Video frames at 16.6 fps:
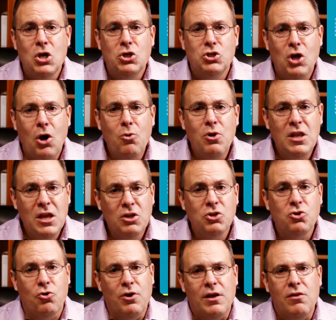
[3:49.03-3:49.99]
showed an
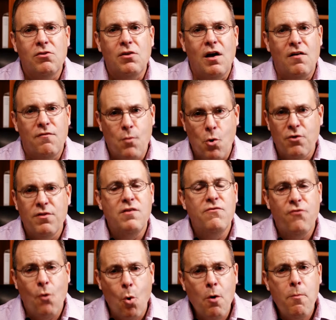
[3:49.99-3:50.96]
increase of more than
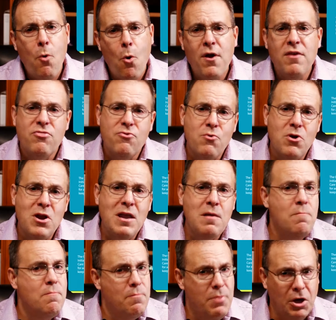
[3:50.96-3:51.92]

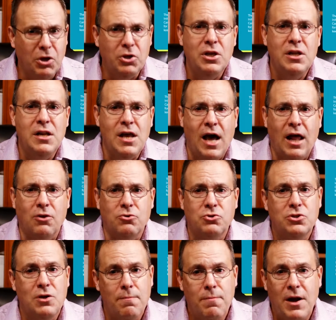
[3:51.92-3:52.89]
$4.3 billion
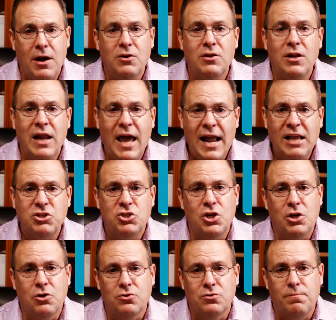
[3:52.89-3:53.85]
compared to last
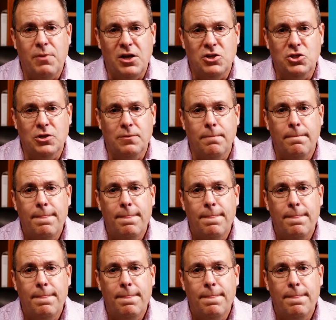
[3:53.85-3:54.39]
year's budget.